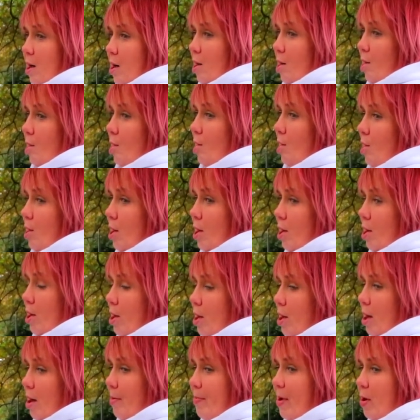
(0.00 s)

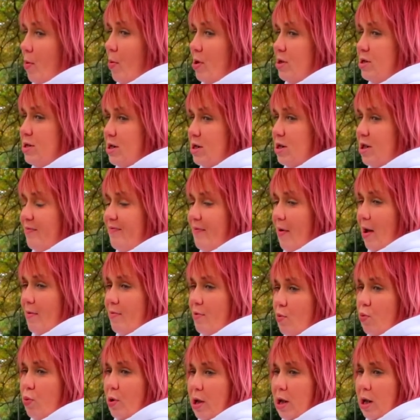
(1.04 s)
Uh, I pay
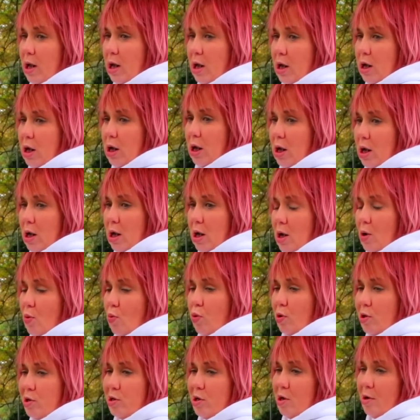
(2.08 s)
165 a week,
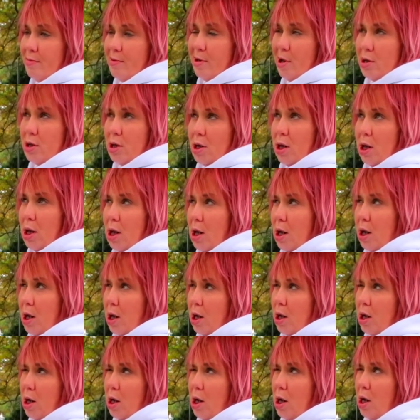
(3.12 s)
which comes out to
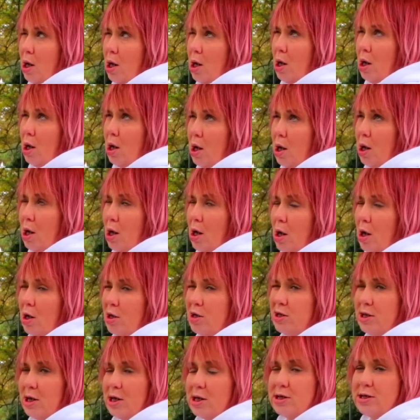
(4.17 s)
like
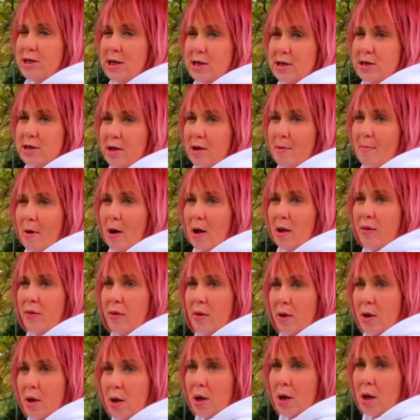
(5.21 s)
660 a
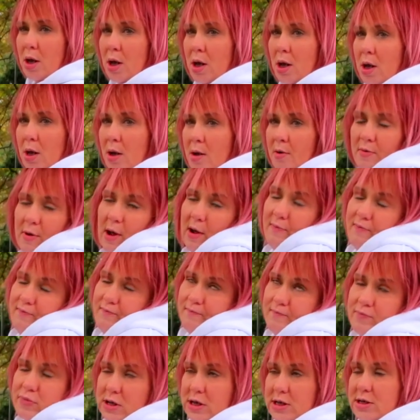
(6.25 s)
month. Uh,
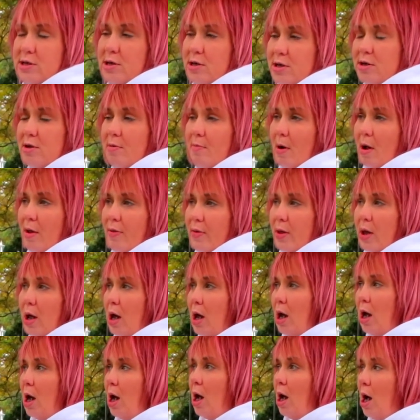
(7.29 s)
660 a month.
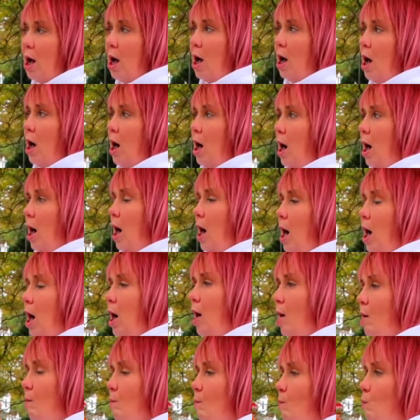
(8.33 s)
Yeah. Right.
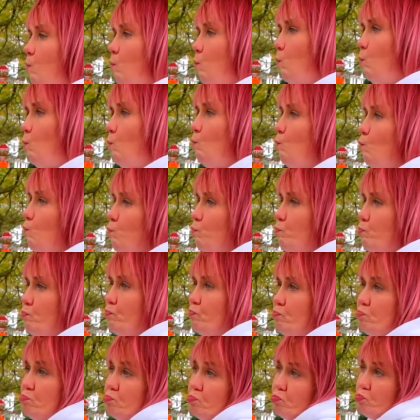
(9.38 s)
Um,
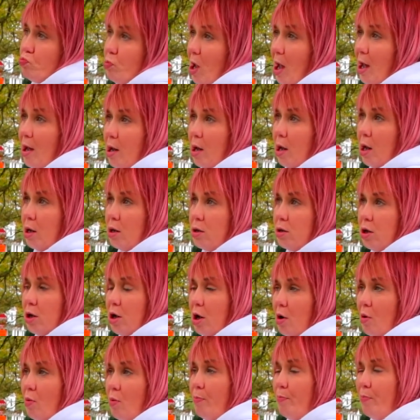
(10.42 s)
and you
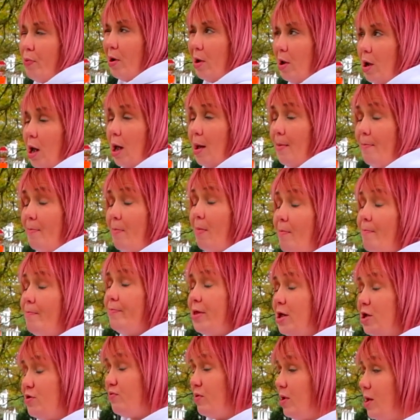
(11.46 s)
know, but
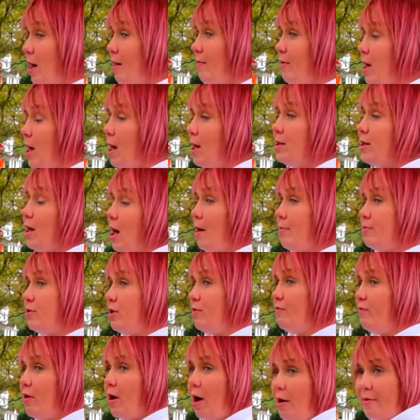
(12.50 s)
um, this recovery house, like I
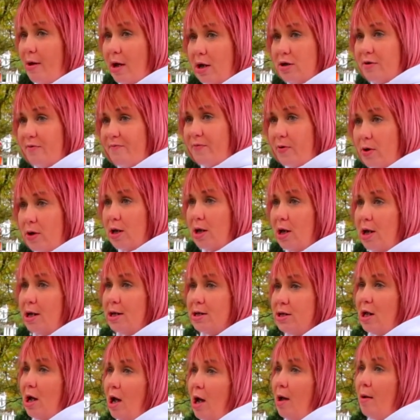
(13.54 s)
was in a recovery house in Philly
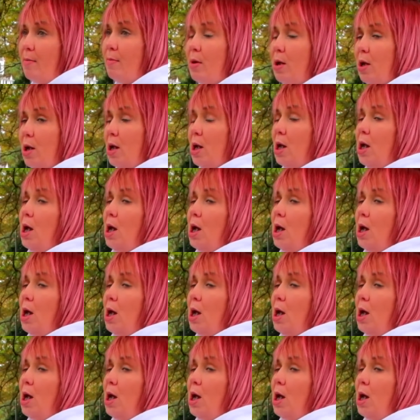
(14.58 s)
last time